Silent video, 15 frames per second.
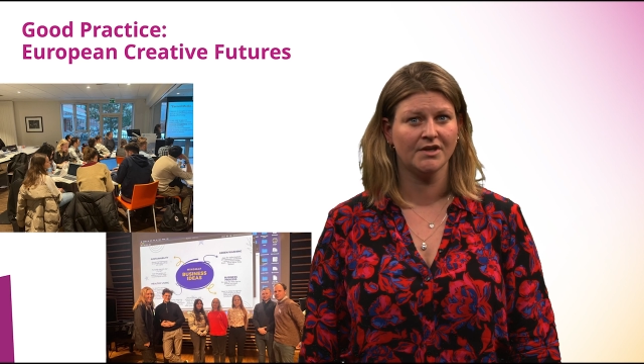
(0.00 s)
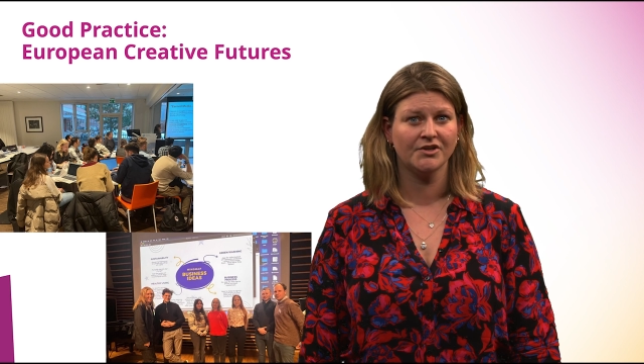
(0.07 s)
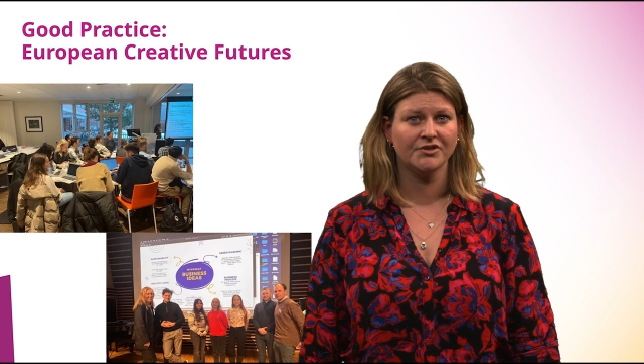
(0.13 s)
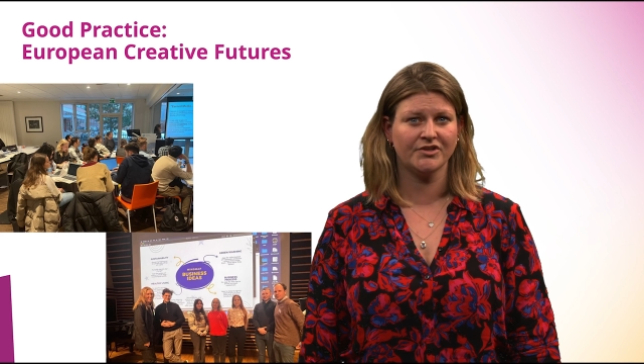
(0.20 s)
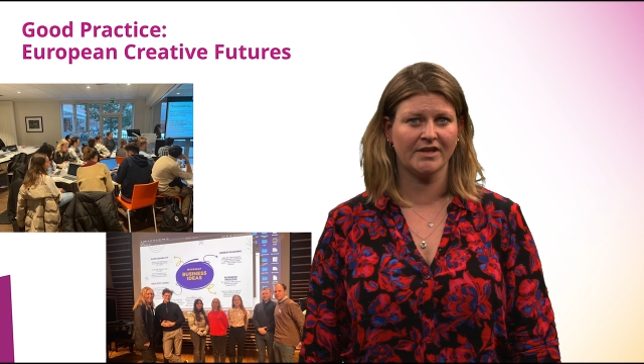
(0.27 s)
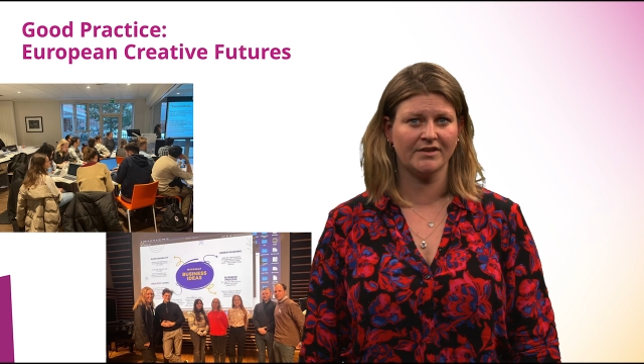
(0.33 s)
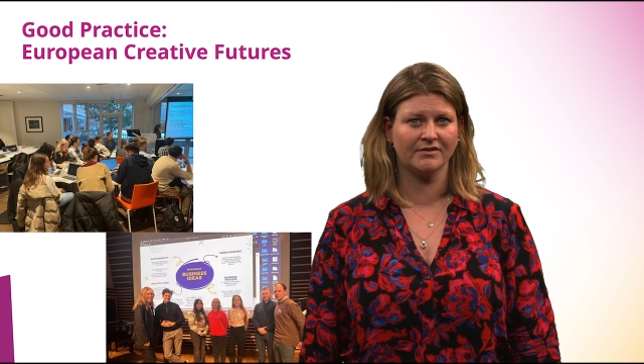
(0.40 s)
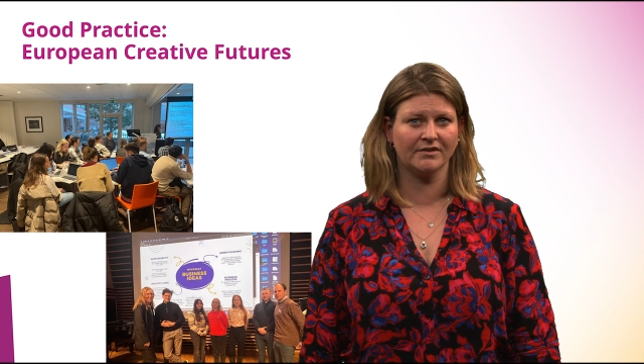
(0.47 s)

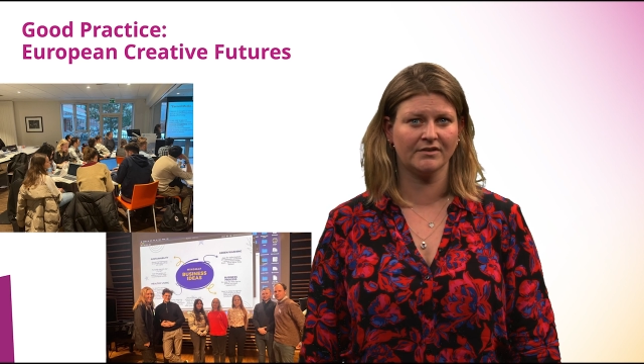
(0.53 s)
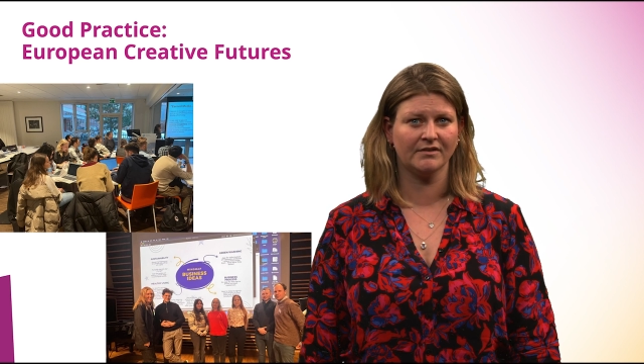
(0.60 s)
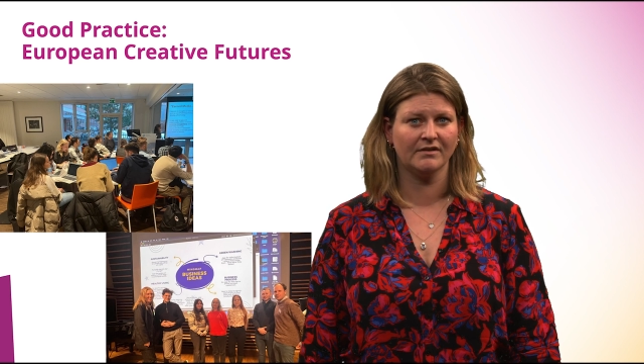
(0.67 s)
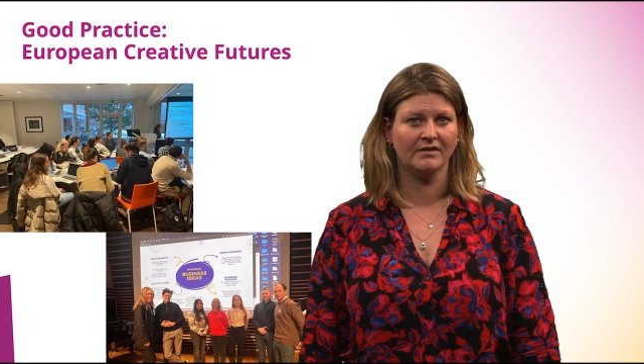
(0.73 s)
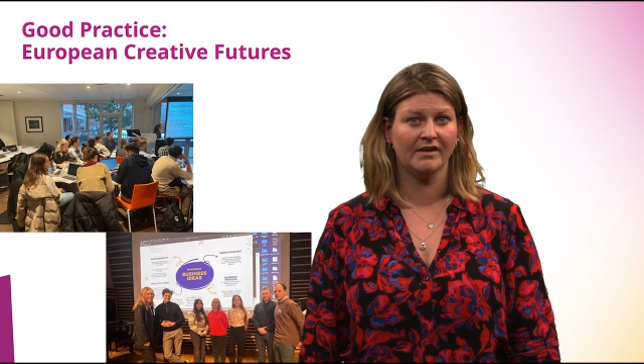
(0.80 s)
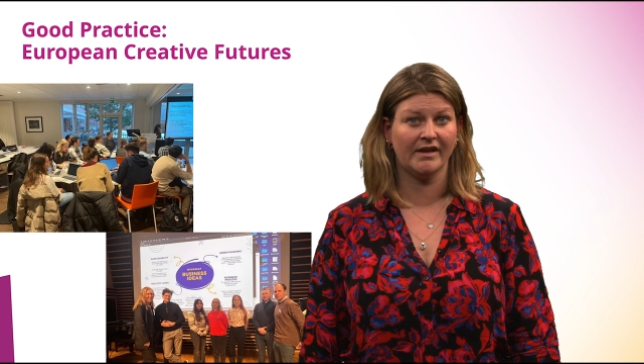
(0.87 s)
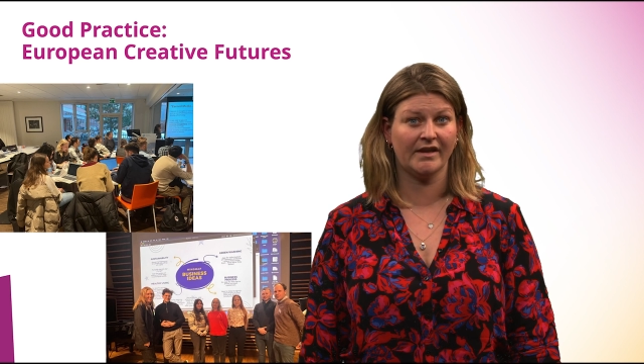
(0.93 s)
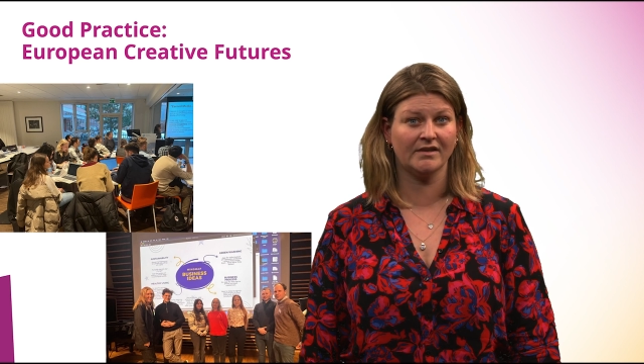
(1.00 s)
gender,
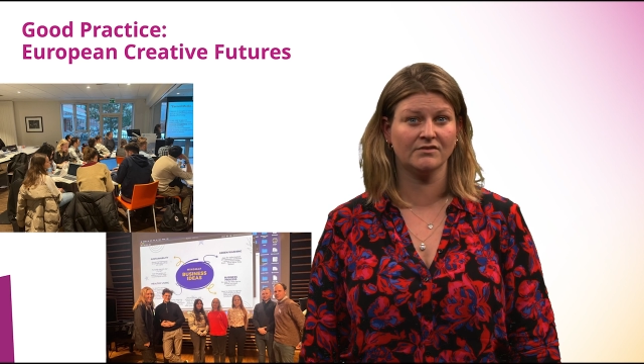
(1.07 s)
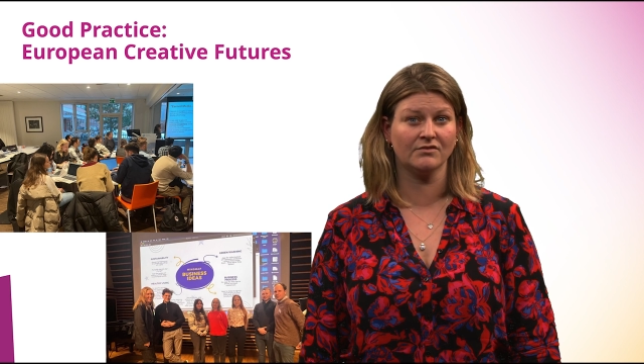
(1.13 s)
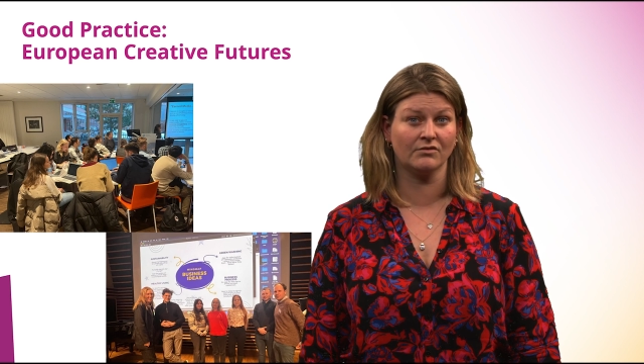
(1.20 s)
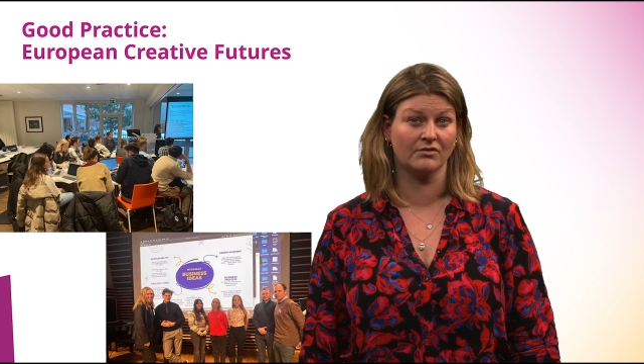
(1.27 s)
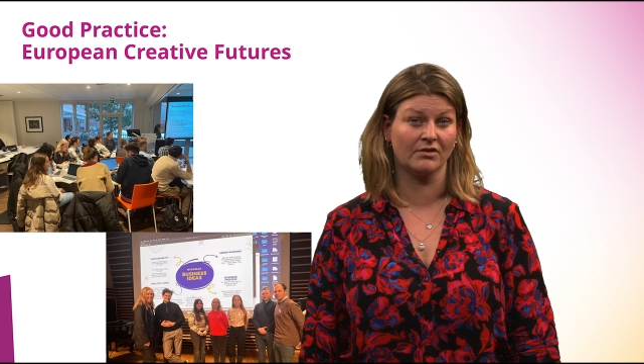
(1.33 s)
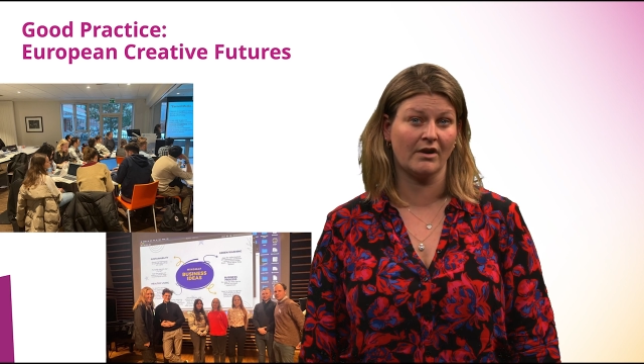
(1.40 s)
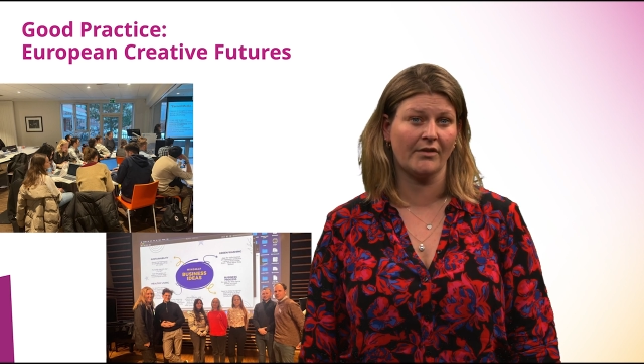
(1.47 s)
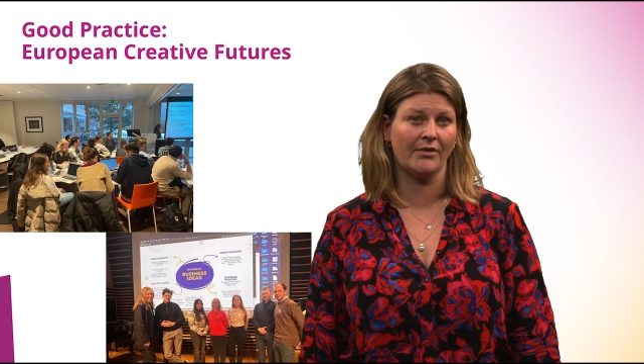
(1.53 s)
and
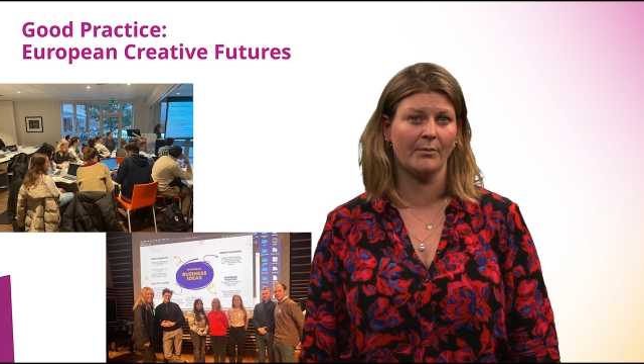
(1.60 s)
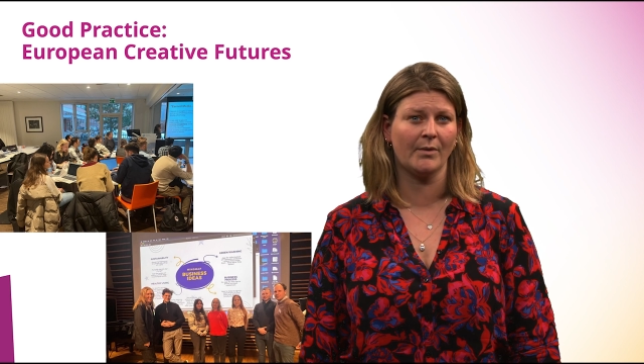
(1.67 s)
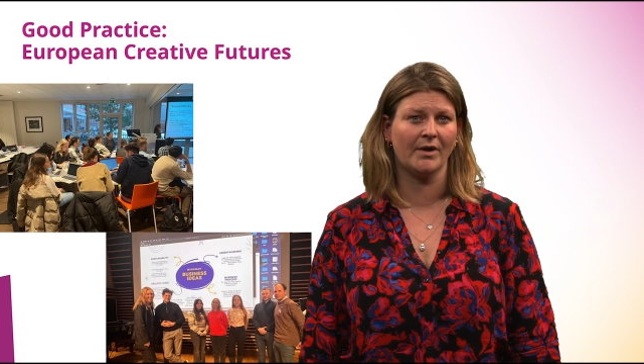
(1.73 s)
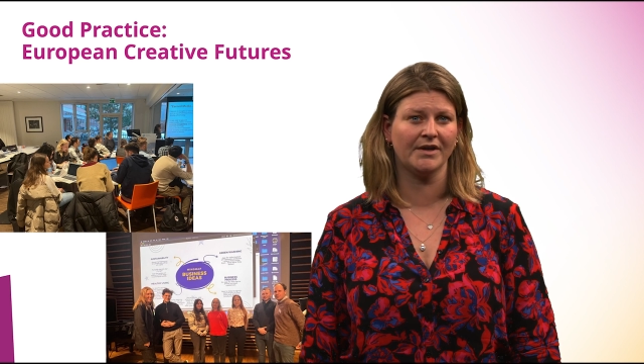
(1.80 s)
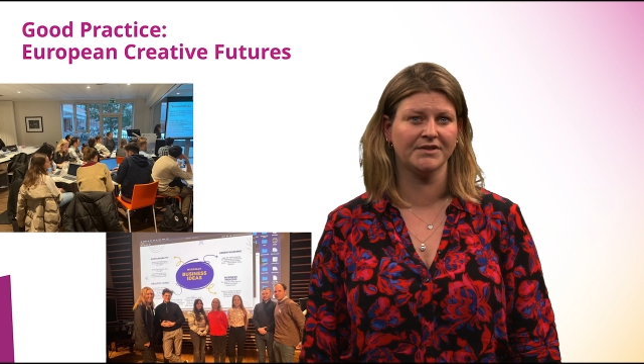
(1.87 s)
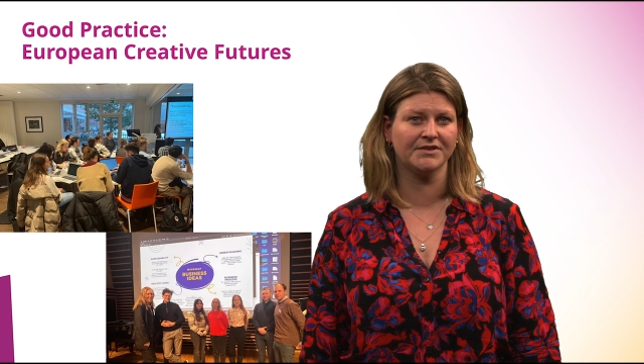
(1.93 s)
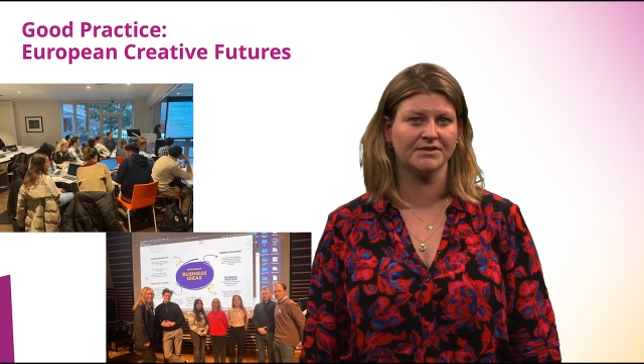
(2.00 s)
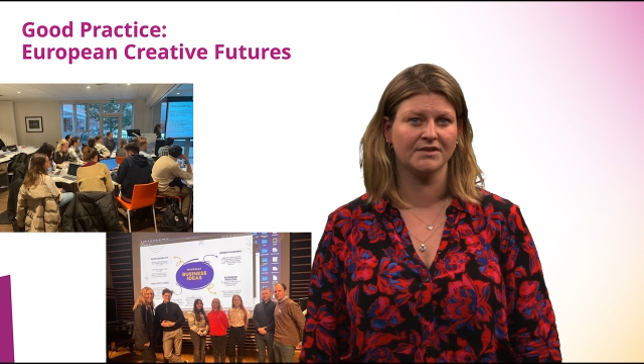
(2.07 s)
or
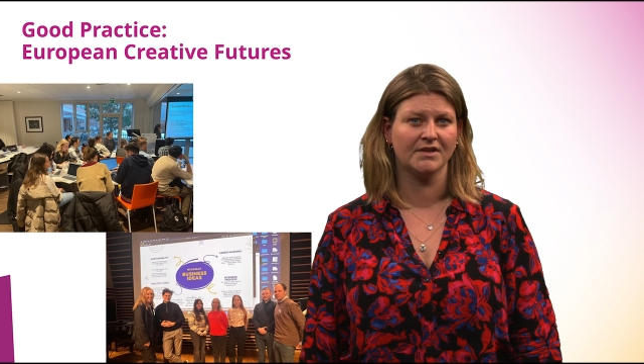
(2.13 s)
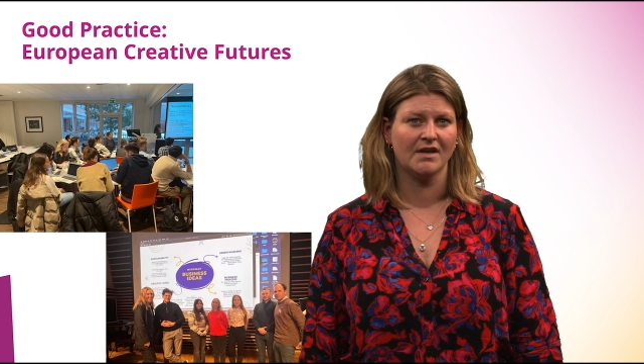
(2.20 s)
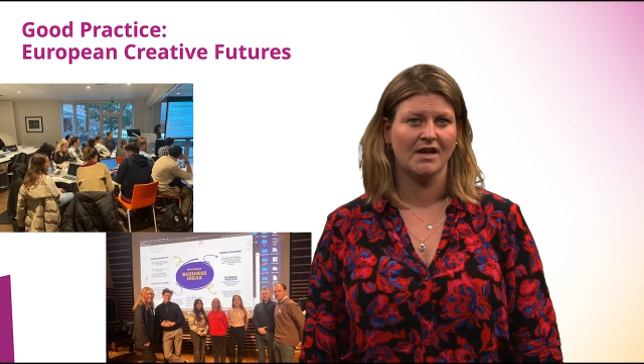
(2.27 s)
otherwise.